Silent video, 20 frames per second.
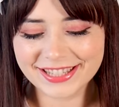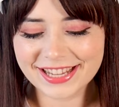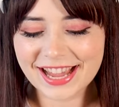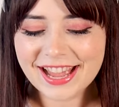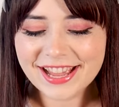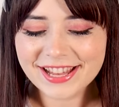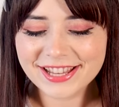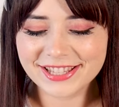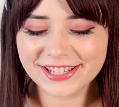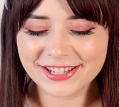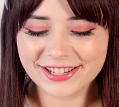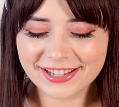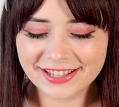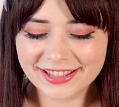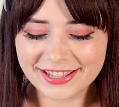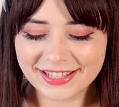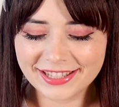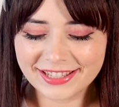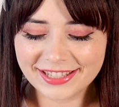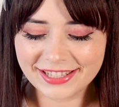So
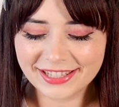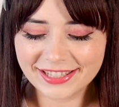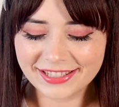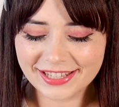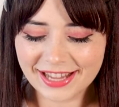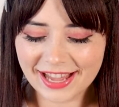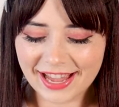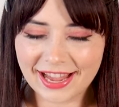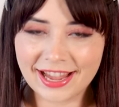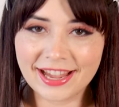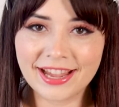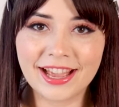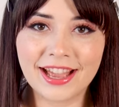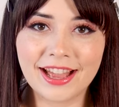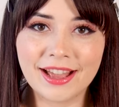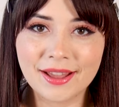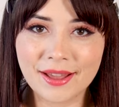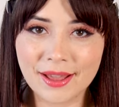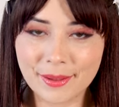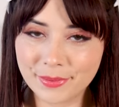this is a,